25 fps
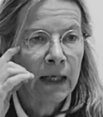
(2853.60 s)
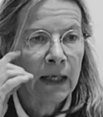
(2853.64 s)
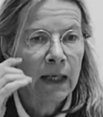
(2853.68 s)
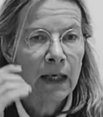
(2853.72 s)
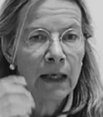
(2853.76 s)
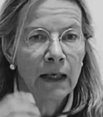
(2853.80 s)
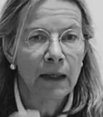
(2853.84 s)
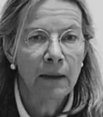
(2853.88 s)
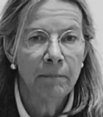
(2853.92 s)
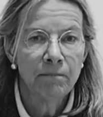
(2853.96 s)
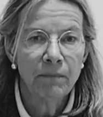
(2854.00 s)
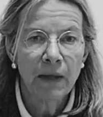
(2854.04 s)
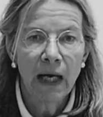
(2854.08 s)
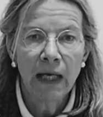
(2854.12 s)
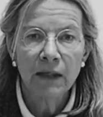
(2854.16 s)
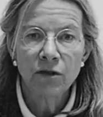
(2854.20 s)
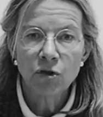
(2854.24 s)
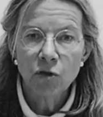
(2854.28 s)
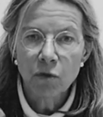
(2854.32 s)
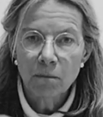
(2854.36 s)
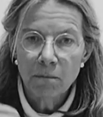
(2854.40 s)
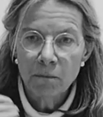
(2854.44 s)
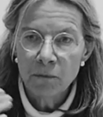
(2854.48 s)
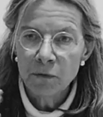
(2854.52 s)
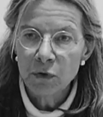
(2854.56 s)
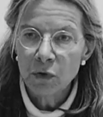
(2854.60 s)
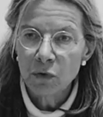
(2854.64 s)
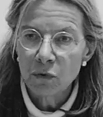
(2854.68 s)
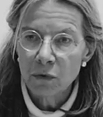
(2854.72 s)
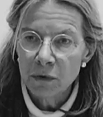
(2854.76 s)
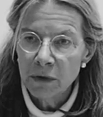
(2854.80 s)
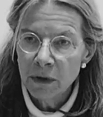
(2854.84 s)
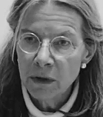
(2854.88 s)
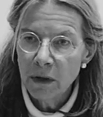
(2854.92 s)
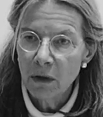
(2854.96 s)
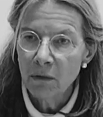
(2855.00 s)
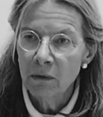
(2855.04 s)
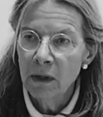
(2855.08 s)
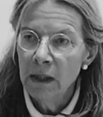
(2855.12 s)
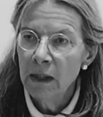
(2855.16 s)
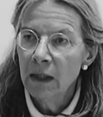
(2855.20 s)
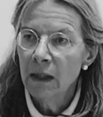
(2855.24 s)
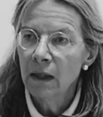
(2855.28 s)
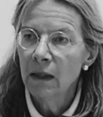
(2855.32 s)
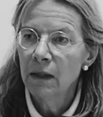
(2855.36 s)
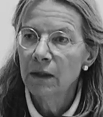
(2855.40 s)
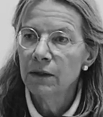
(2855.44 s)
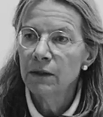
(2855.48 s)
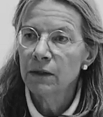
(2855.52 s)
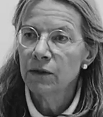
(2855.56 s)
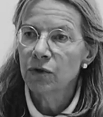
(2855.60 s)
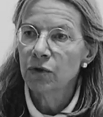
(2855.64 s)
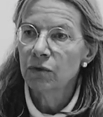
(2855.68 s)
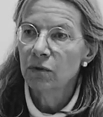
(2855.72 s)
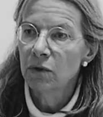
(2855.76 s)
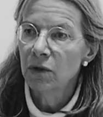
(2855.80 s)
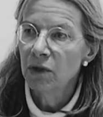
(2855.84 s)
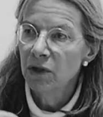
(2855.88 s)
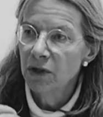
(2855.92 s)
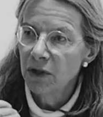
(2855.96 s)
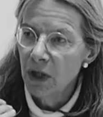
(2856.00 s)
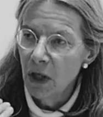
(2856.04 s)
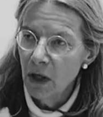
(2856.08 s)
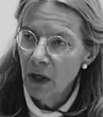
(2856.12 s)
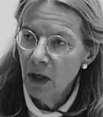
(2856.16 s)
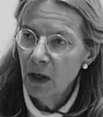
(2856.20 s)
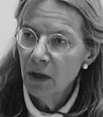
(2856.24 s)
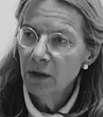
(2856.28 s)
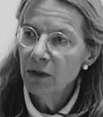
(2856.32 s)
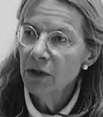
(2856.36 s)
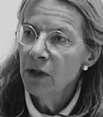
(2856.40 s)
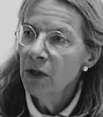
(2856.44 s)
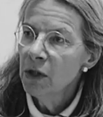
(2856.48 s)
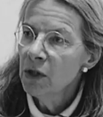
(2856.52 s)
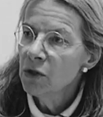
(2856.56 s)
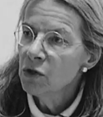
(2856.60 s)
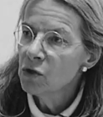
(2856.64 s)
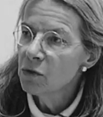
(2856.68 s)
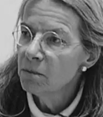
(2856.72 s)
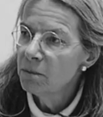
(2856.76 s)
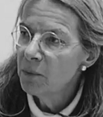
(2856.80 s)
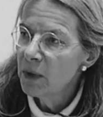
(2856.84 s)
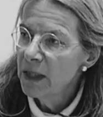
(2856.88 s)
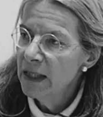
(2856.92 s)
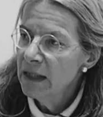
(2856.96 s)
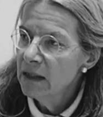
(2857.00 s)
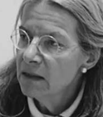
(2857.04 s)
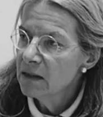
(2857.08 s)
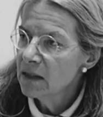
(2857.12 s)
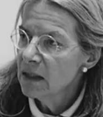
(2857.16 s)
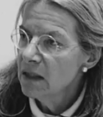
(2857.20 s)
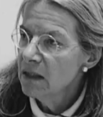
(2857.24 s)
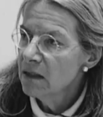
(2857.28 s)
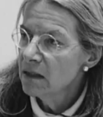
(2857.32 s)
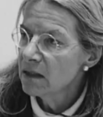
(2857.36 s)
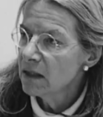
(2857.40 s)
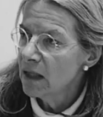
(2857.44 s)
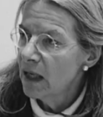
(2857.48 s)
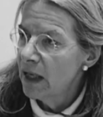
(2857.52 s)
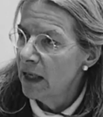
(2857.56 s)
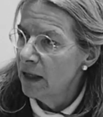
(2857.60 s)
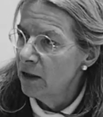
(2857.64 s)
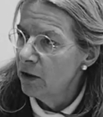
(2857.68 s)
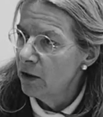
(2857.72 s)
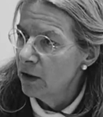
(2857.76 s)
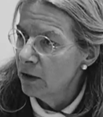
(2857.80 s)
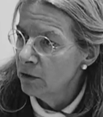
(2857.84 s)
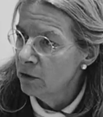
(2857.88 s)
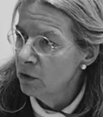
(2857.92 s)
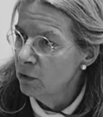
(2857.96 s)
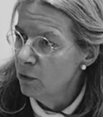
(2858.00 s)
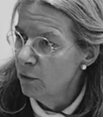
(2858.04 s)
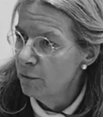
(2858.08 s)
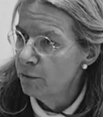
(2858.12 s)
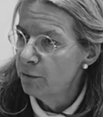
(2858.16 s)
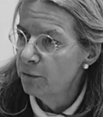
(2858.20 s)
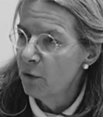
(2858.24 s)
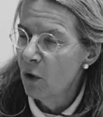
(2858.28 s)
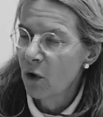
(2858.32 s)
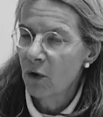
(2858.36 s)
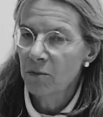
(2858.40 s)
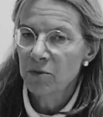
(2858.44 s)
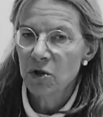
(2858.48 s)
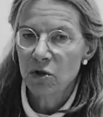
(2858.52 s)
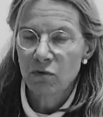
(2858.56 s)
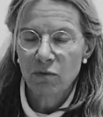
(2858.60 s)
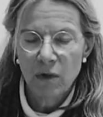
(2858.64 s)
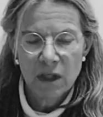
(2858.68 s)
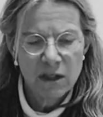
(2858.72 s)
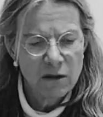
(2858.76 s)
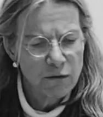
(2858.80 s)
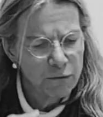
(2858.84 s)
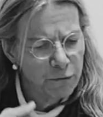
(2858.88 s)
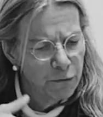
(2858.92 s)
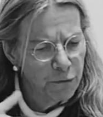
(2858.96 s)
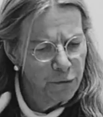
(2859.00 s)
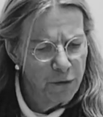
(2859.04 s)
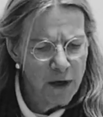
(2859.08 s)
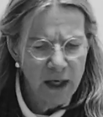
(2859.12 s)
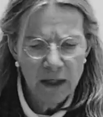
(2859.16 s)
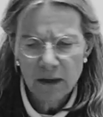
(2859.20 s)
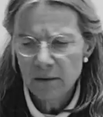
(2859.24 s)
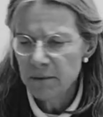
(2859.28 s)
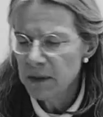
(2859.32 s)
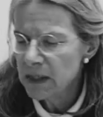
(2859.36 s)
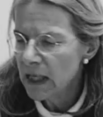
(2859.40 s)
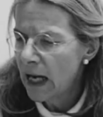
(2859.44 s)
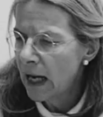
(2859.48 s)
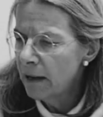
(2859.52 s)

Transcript: And to learn to bring this in new forms with films.